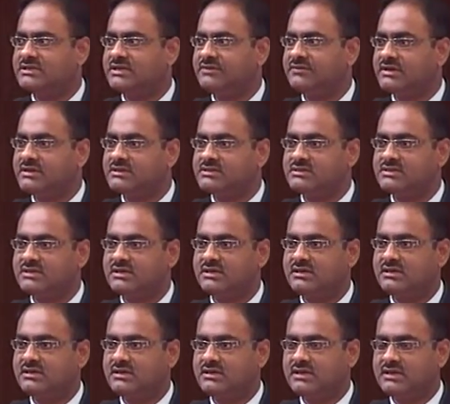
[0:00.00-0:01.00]
given us
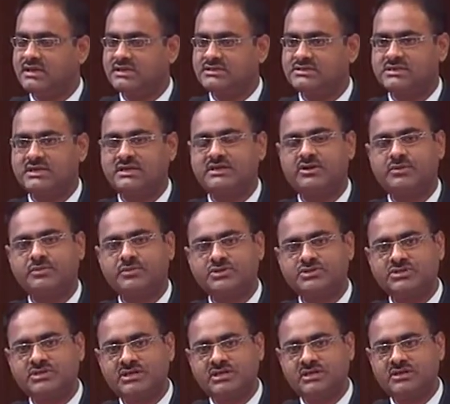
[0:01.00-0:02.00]
an excellent
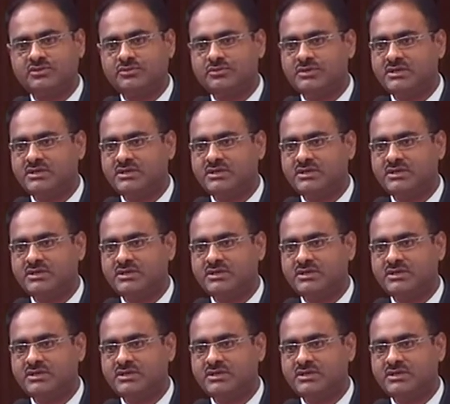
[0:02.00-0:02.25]
opportunity to